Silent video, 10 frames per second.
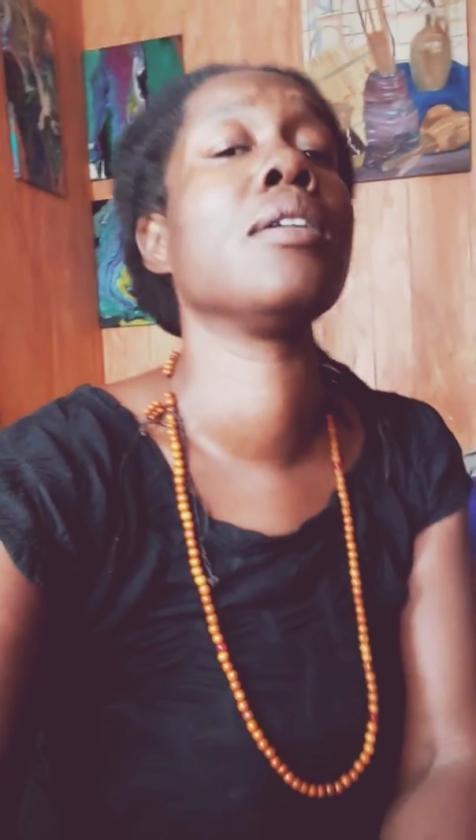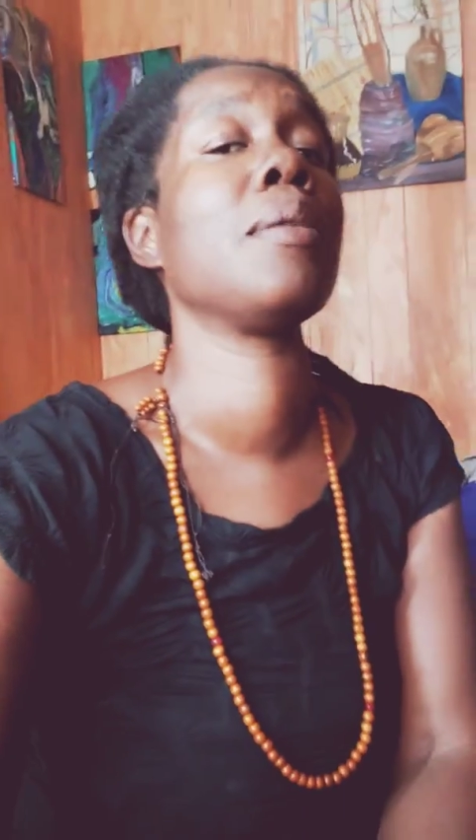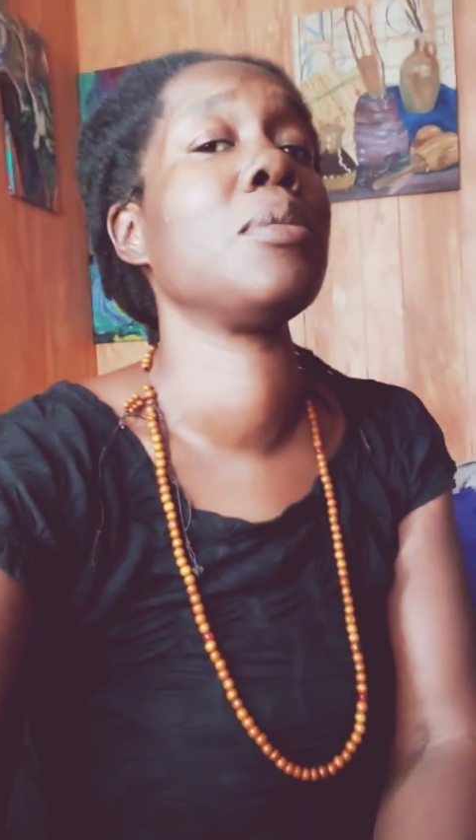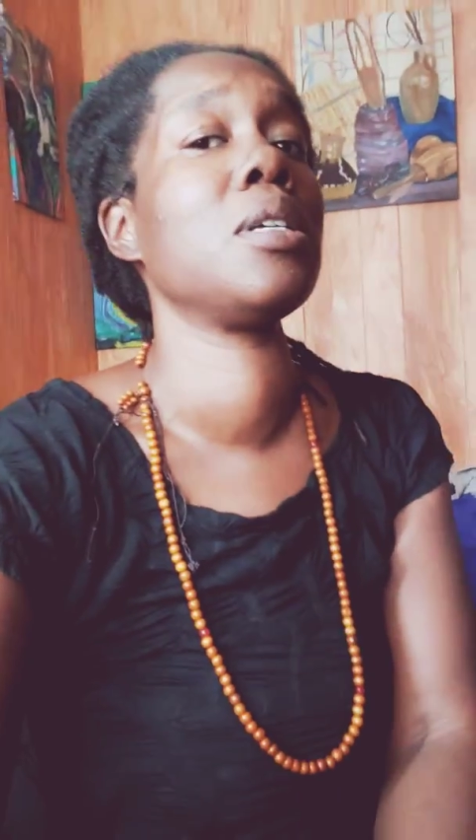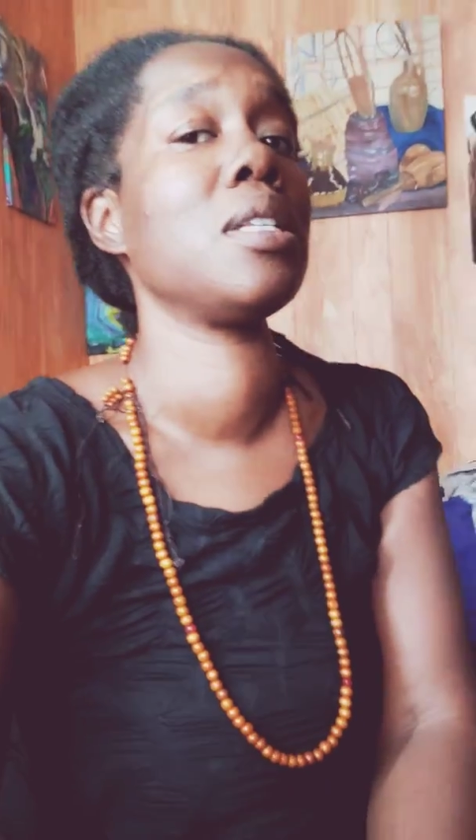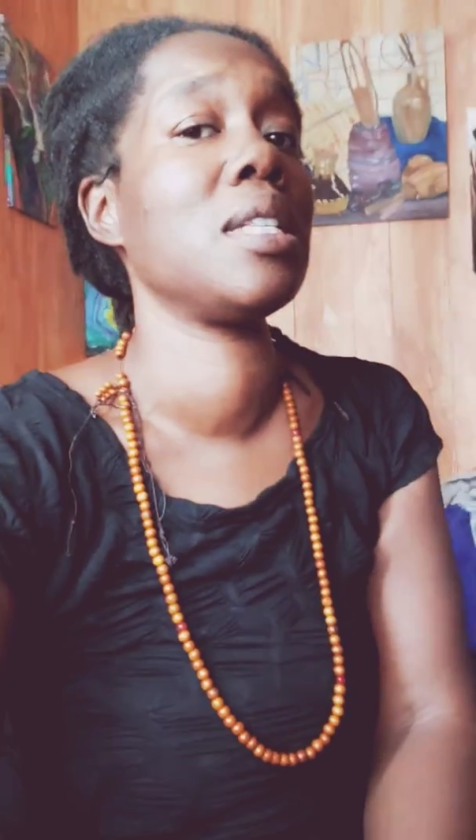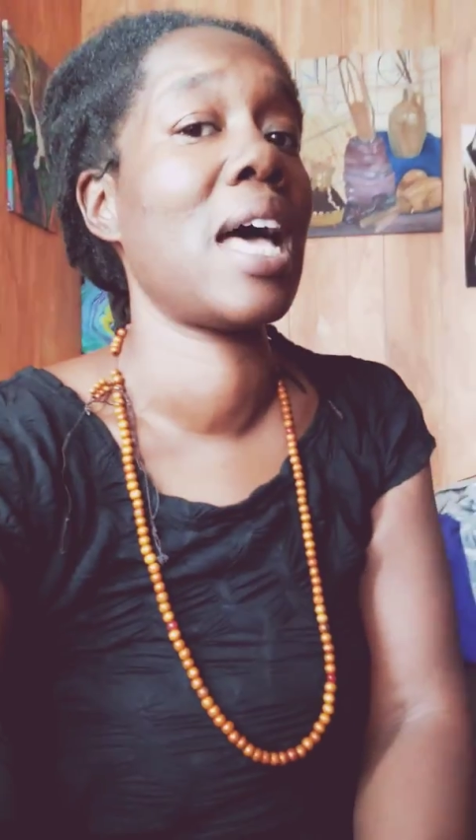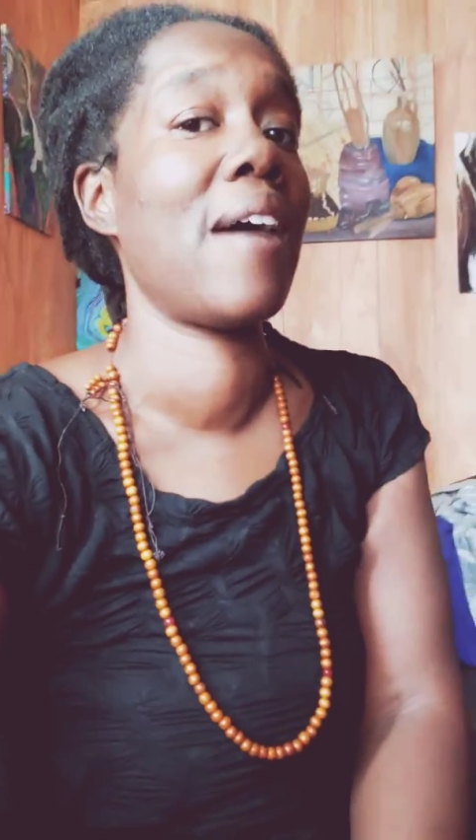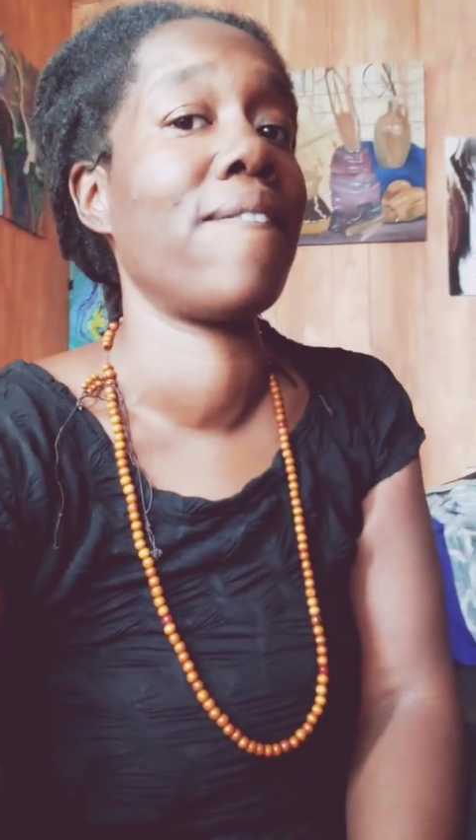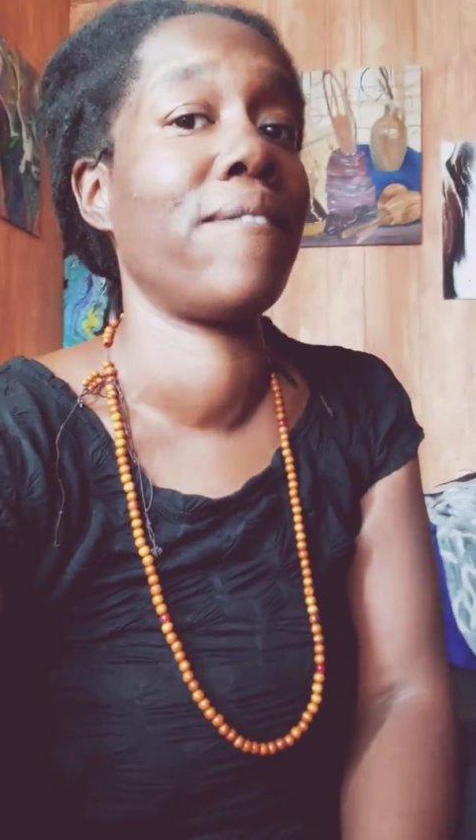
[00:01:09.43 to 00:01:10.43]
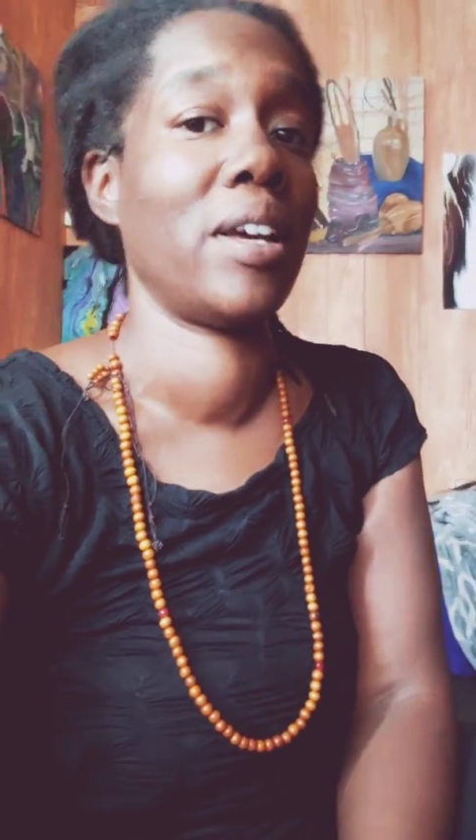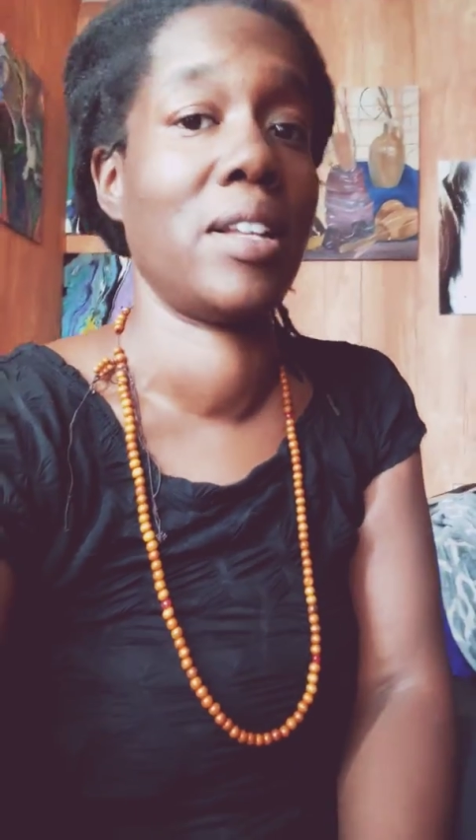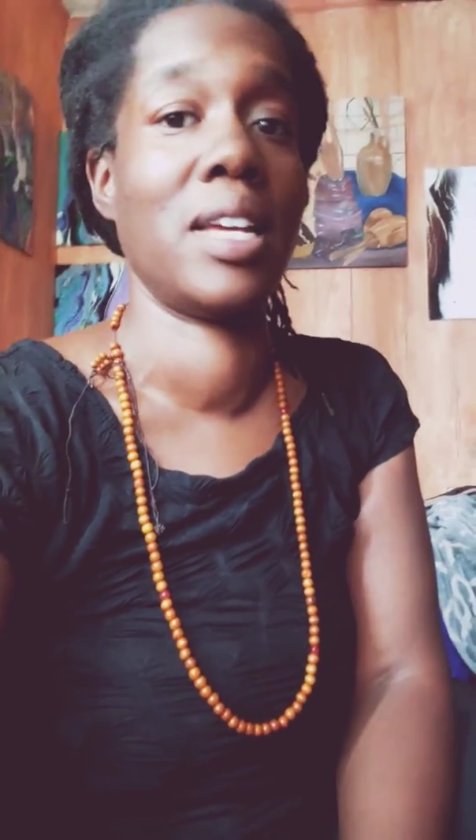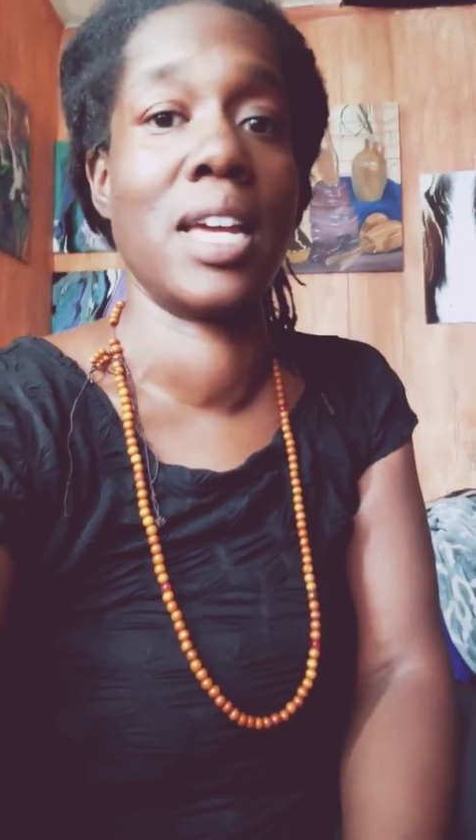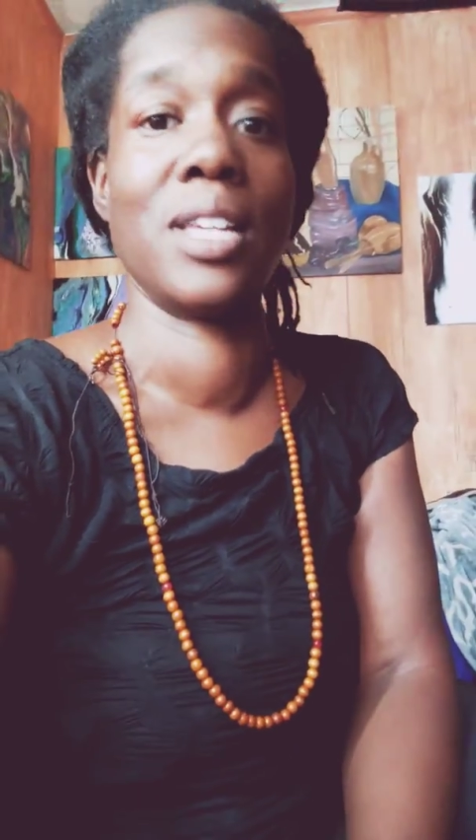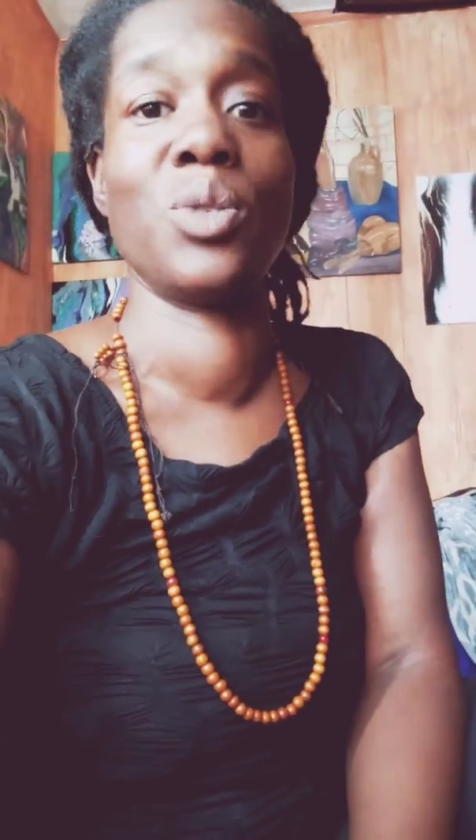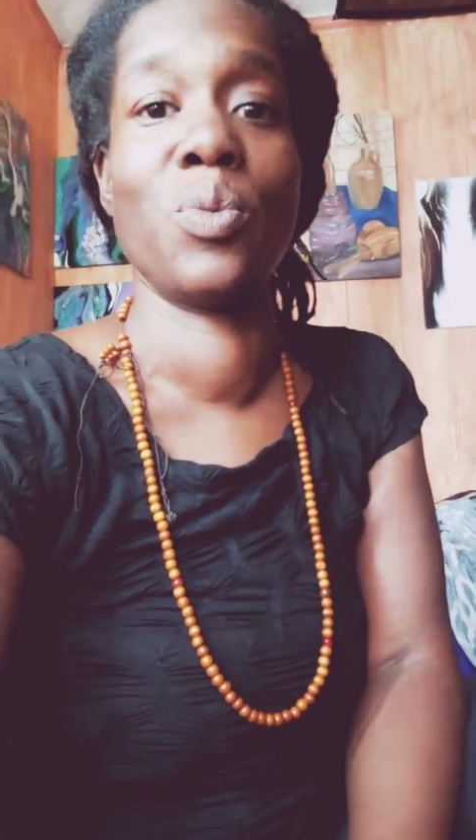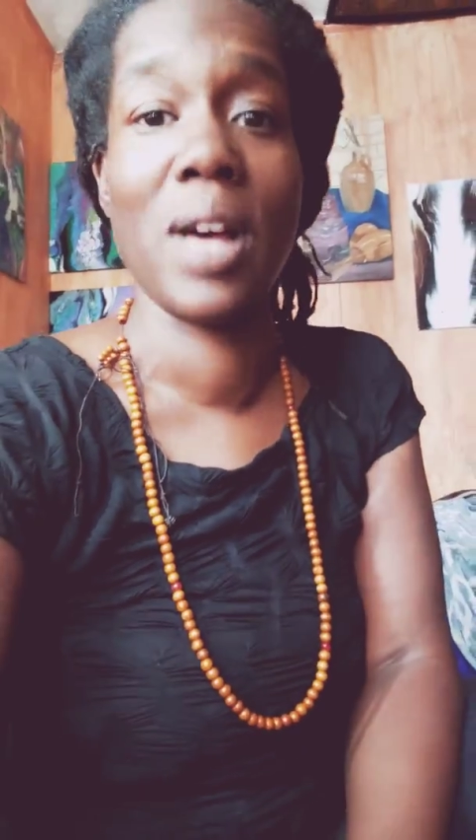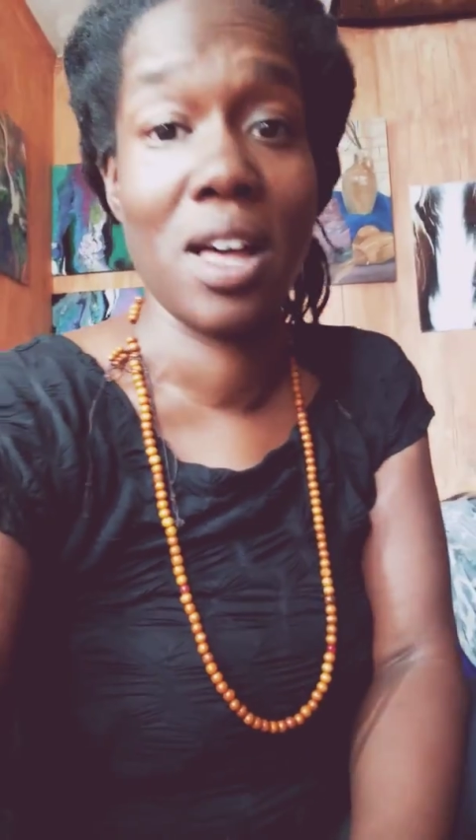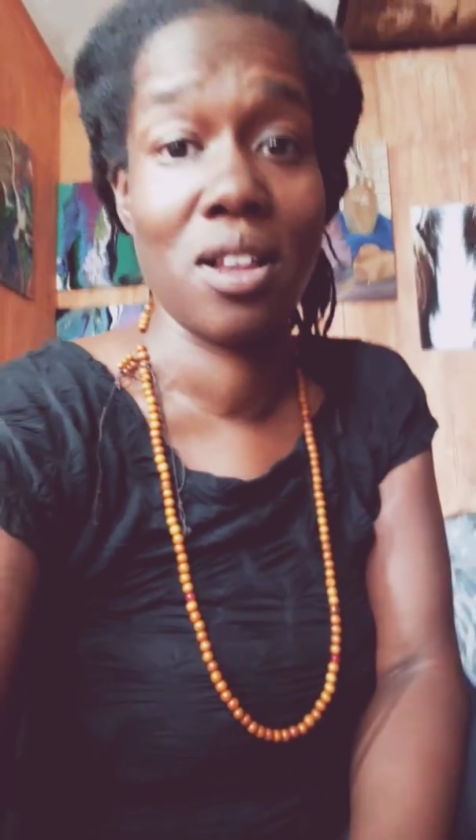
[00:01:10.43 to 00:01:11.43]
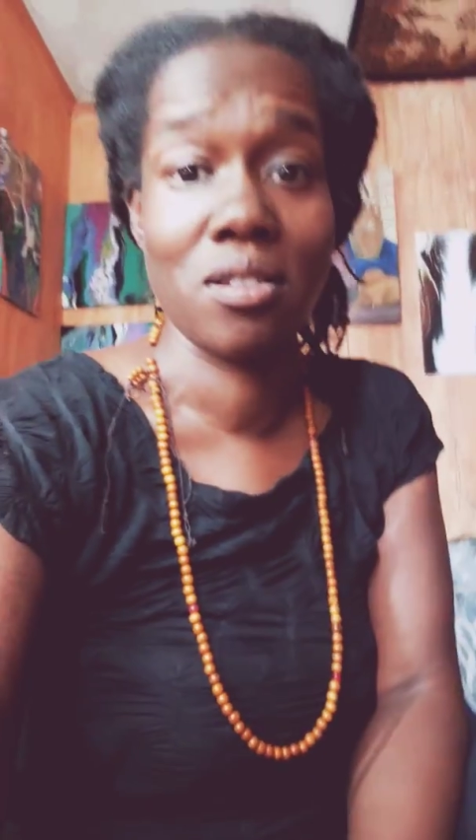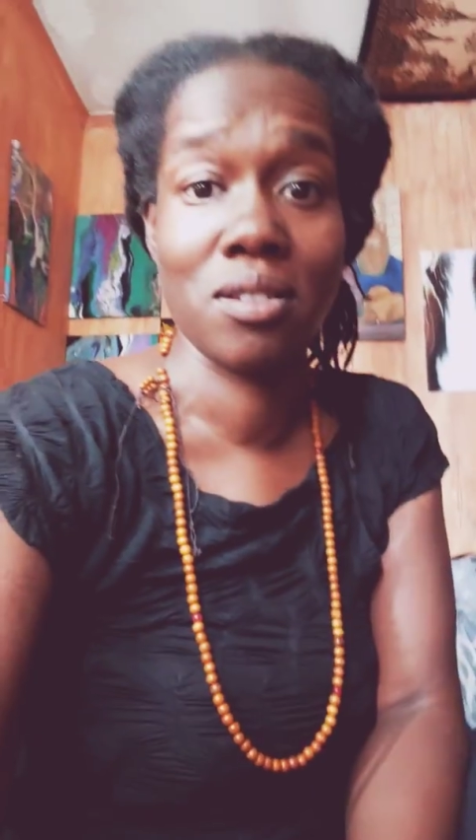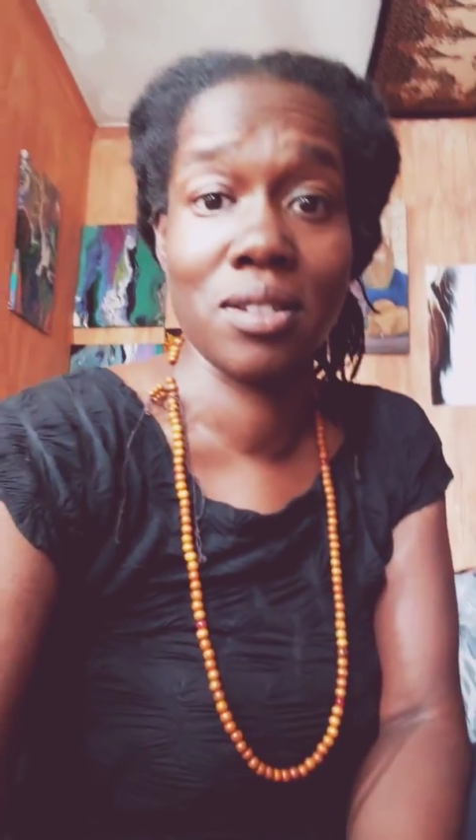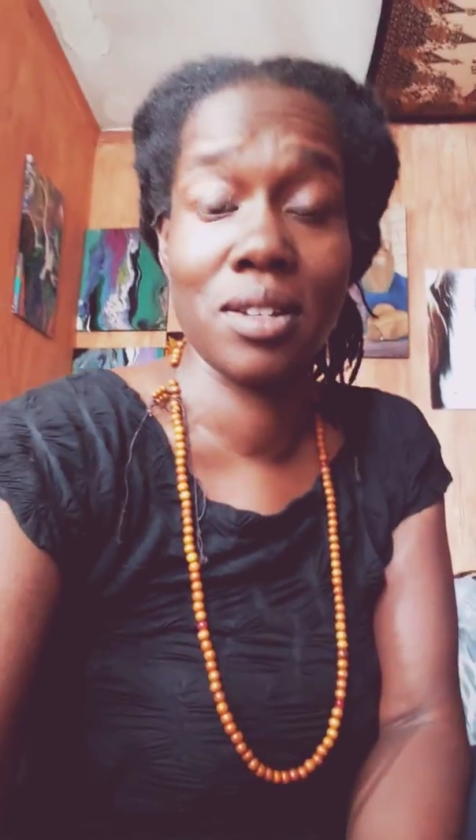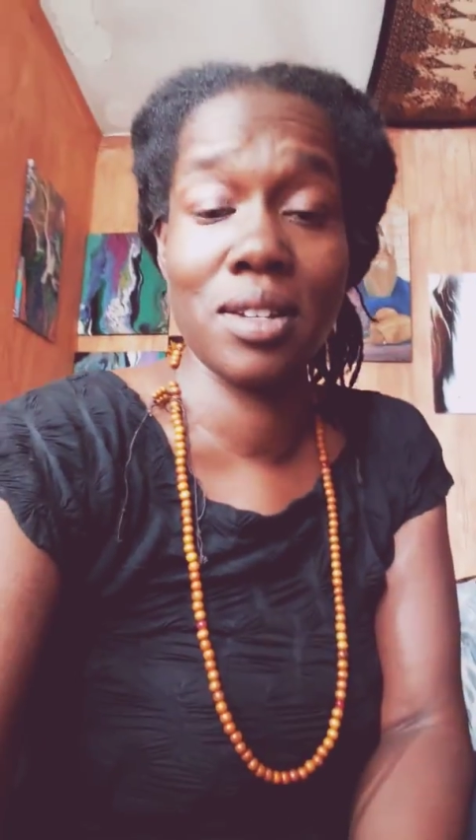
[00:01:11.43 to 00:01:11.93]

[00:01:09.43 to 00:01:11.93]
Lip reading: I'm just not feeling as well.